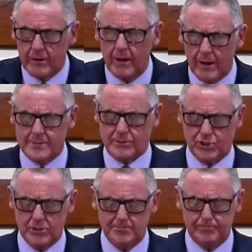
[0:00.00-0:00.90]
hearts
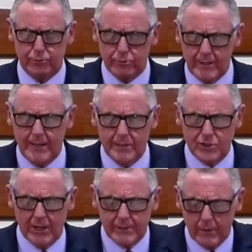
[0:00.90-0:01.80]
in
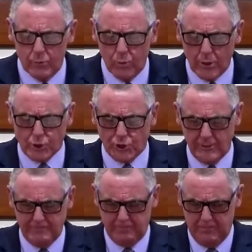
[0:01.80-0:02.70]
praise and in
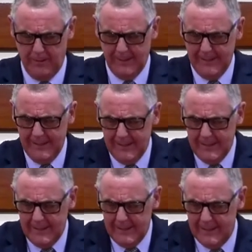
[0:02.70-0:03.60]
worship
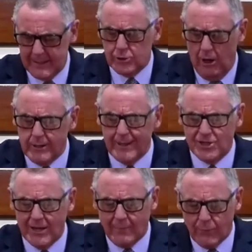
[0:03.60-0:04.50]

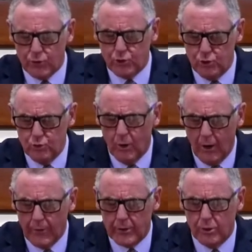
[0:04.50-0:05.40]
acknowledging that you are
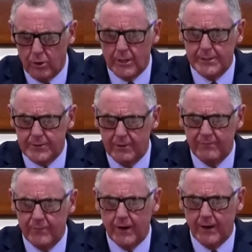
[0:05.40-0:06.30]
the God
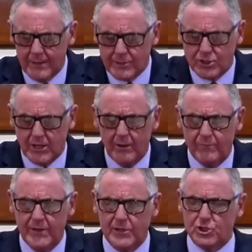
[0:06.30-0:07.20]
of our
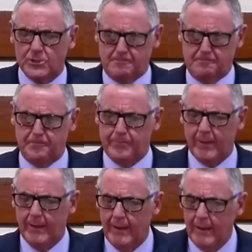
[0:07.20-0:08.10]
salvation,
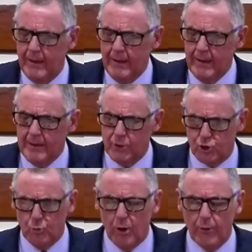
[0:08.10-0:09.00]
that
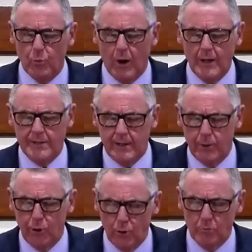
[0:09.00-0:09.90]
you are the one in
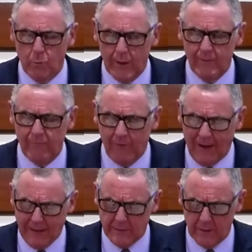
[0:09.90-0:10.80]
whom we
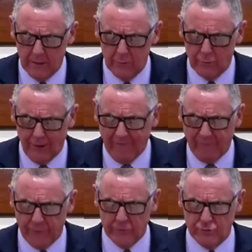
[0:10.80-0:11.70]
find
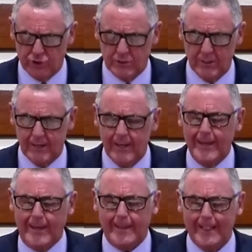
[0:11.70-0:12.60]
refuge
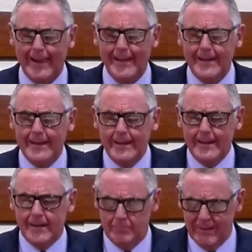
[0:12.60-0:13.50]
today
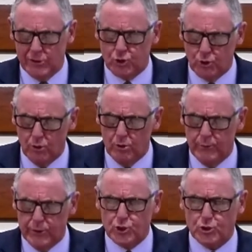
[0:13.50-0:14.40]
amidst all
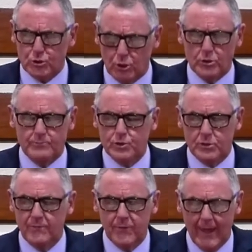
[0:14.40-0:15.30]
the storms
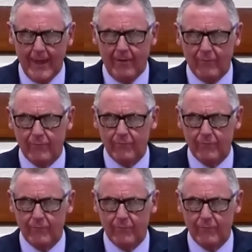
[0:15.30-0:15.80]
of life.